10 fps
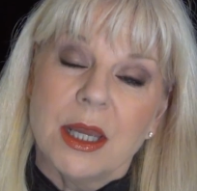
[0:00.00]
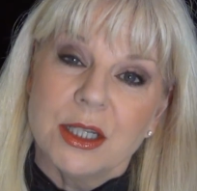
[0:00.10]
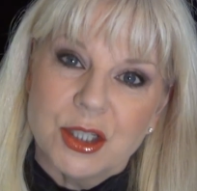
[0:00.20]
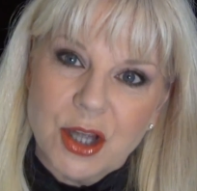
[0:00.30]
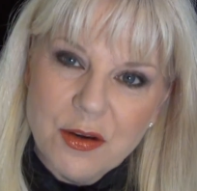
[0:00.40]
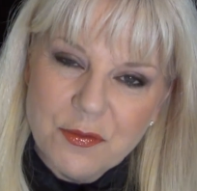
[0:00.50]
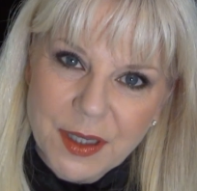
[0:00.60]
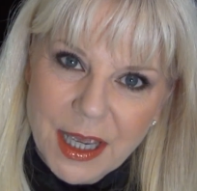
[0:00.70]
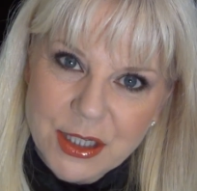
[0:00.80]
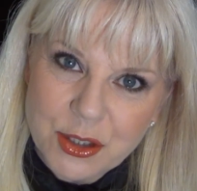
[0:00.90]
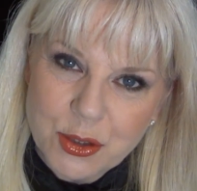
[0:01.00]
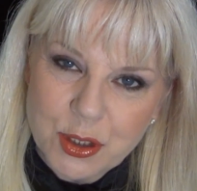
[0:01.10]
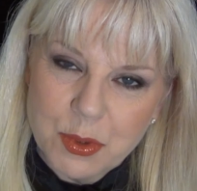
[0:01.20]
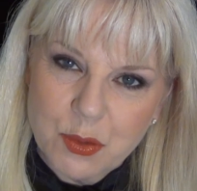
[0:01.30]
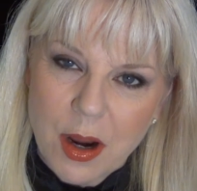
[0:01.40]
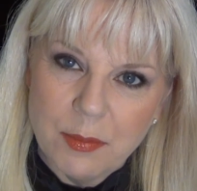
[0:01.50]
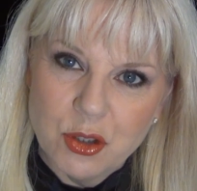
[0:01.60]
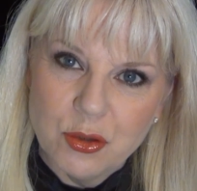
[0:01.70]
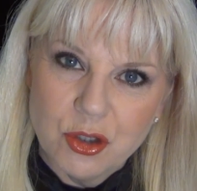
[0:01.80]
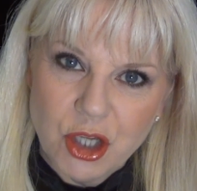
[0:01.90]
Don't forget to subscribe
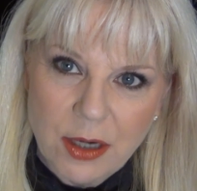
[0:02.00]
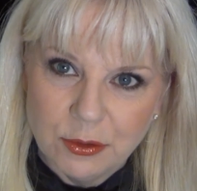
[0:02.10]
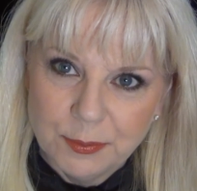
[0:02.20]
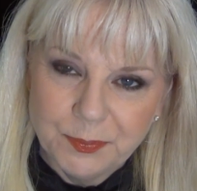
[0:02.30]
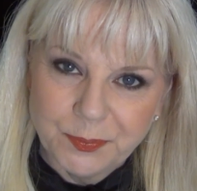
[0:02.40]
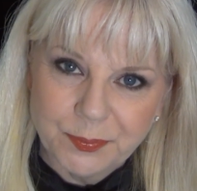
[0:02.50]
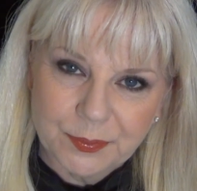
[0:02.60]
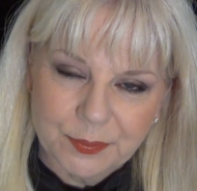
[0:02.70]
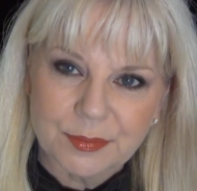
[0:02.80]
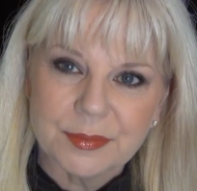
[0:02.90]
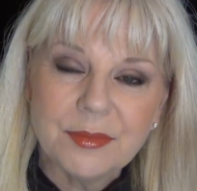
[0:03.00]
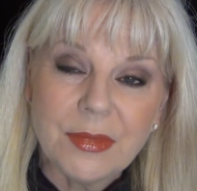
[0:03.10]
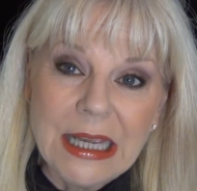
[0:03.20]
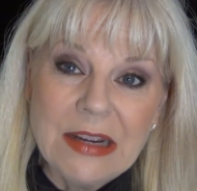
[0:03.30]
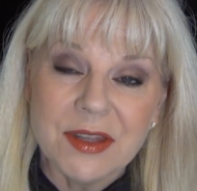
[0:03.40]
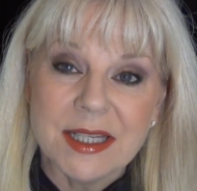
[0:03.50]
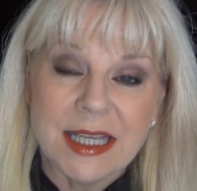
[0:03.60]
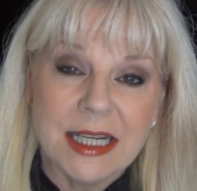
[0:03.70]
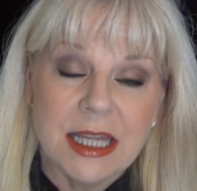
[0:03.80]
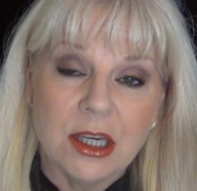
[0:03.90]
to the channel. If there's
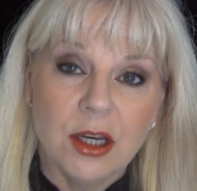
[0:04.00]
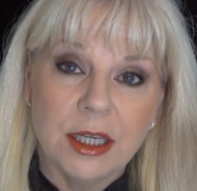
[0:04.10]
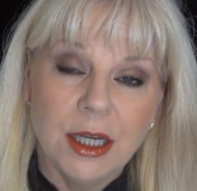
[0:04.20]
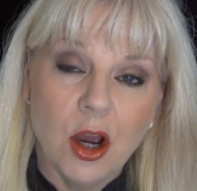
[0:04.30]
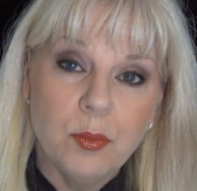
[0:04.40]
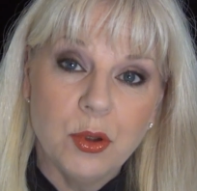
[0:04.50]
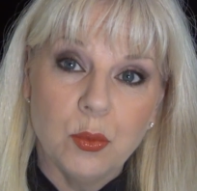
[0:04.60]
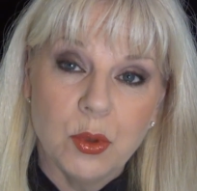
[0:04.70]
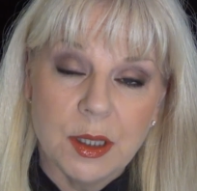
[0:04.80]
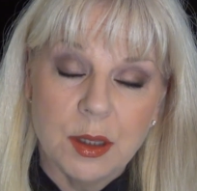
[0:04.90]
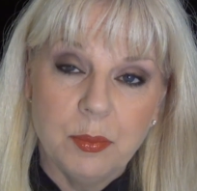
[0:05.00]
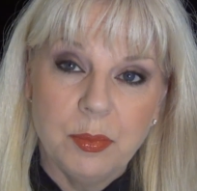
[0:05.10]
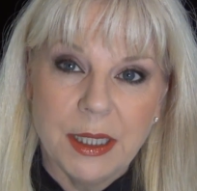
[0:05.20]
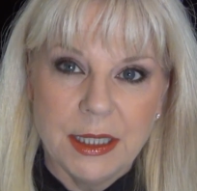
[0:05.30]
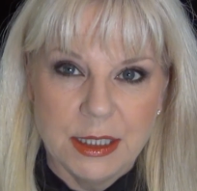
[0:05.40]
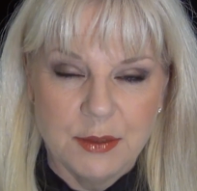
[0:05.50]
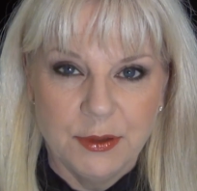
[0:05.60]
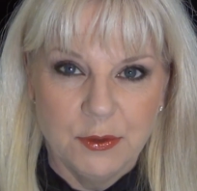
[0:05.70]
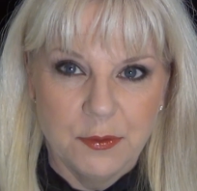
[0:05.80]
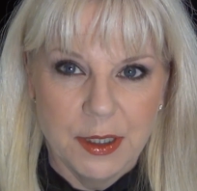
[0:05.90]
anything I can help you with, please
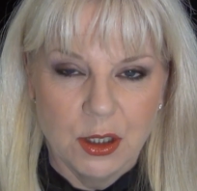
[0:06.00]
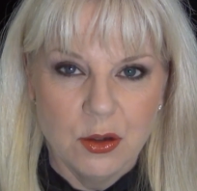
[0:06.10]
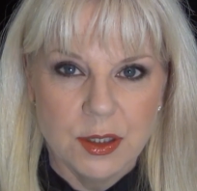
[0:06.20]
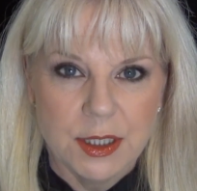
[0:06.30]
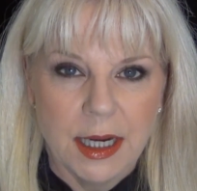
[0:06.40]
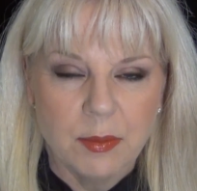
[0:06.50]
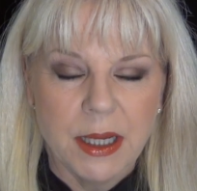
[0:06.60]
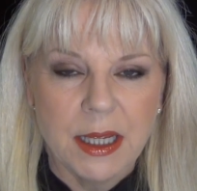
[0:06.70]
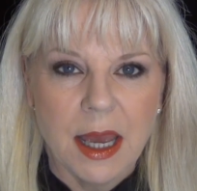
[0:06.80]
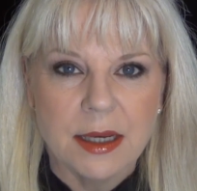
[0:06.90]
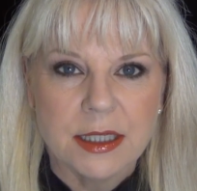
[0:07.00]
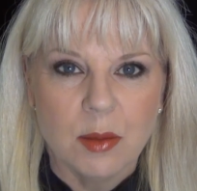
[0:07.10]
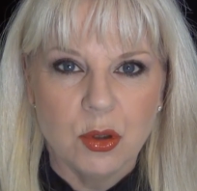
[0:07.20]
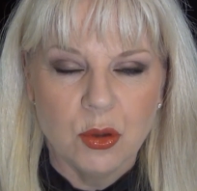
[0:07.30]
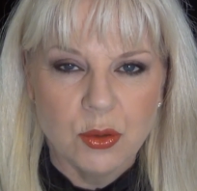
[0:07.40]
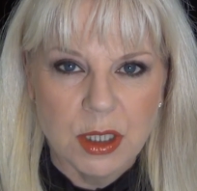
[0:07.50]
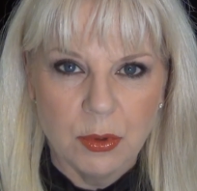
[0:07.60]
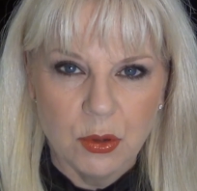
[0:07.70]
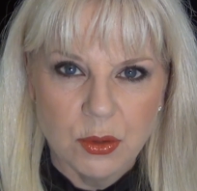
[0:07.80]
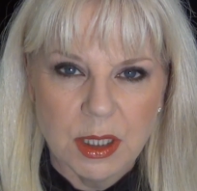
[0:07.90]
feel free to contact me at
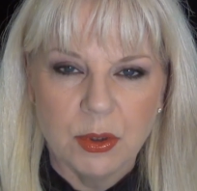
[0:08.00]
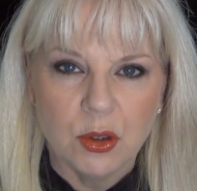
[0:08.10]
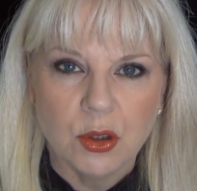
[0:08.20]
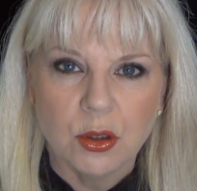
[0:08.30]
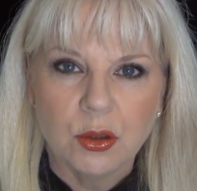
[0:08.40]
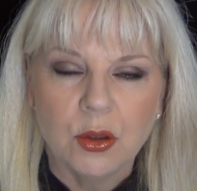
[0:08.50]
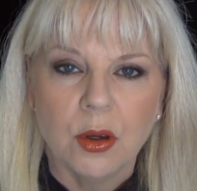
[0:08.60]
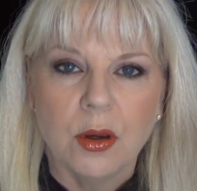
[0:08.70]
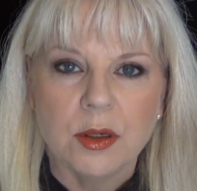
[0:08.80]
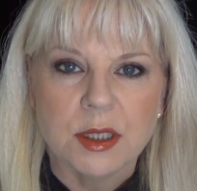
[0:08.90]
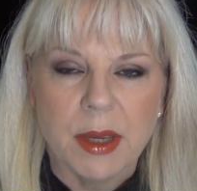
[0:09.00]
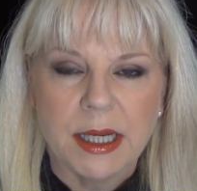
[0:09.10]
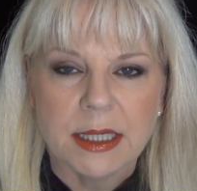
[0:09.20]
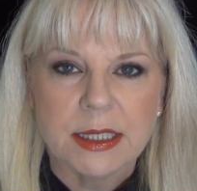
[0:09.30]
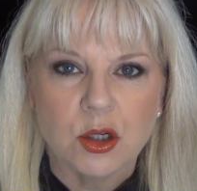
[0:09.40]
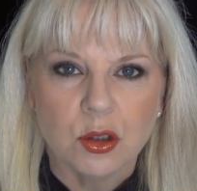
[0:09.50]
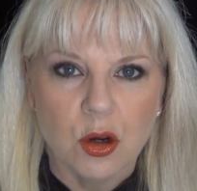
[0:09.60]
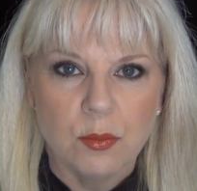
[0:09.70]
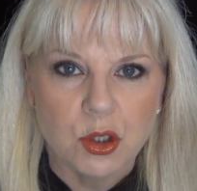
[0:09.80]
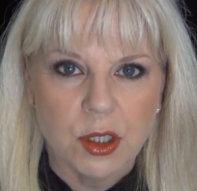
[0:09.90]

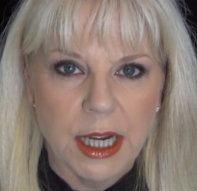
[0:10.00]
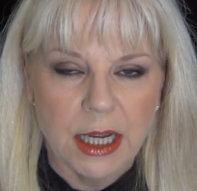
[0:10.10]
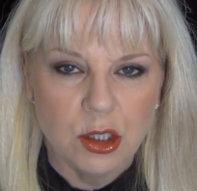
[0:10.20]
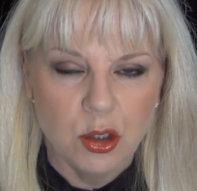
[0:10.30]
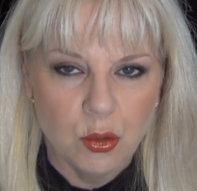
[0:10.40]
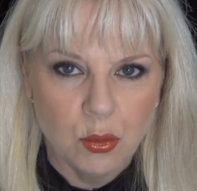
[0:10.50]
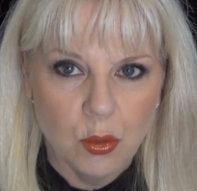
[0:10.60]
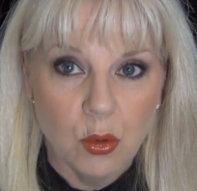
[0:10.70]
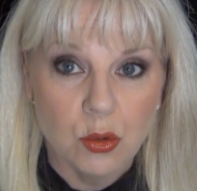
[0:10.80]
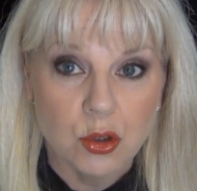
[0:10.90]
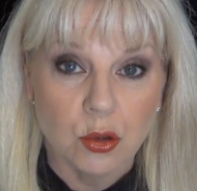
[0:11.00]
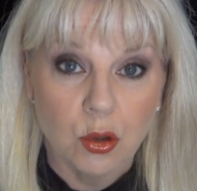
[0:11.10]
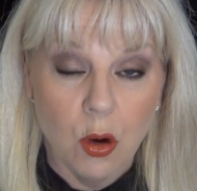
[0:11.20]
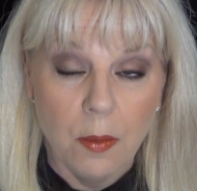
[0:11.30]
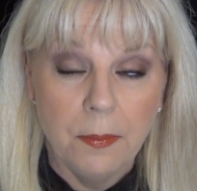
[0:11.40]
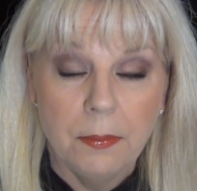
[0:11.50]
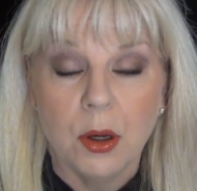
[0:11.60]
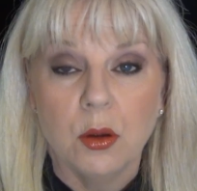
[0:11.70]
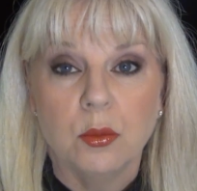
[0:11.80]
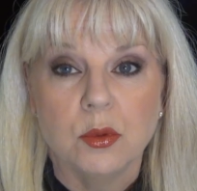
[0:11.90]
www.cougarcosmetics.com.au or .com.
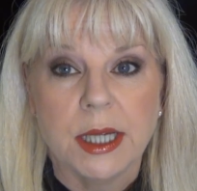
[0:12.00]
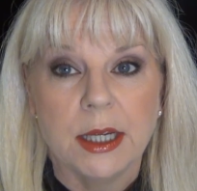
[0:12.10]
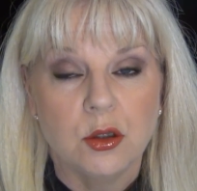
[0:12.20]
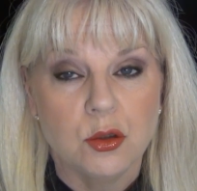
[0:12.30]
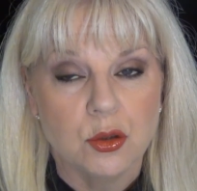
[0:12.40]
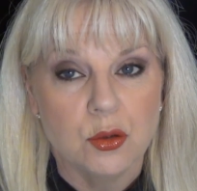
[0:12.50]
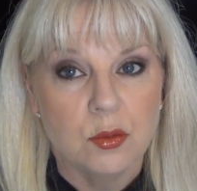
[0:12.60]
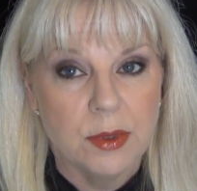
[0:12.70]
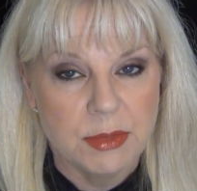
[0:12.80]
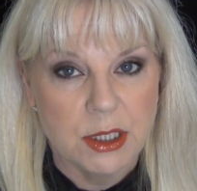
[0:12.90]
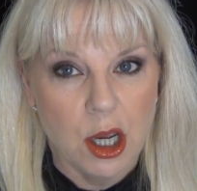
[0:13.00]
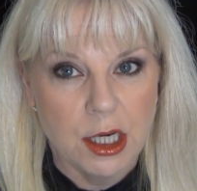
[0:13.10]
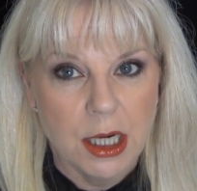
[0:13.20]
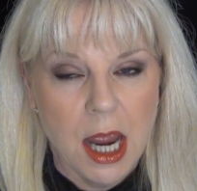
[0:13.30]
Both will take you to the website.